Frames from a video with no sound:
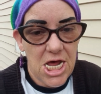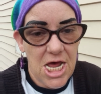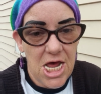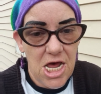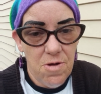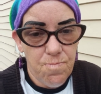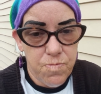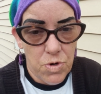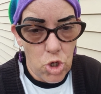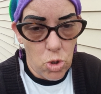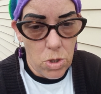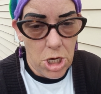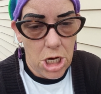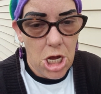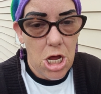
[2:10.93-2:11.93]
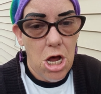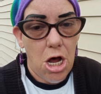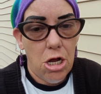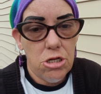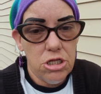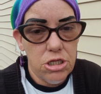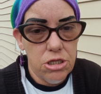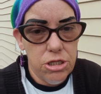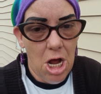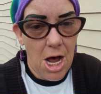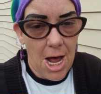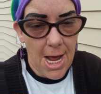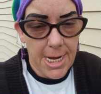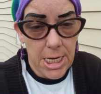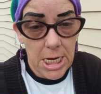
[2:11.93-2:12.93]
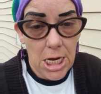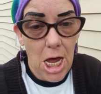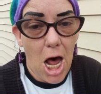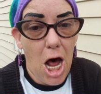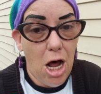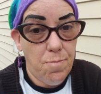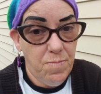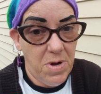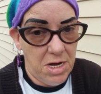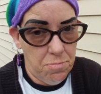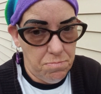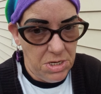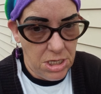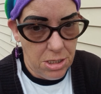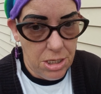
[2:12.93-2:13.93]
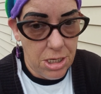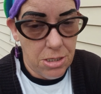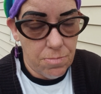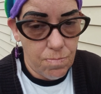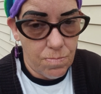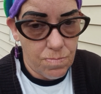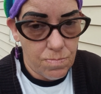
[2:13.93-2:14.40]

ever lie about me again.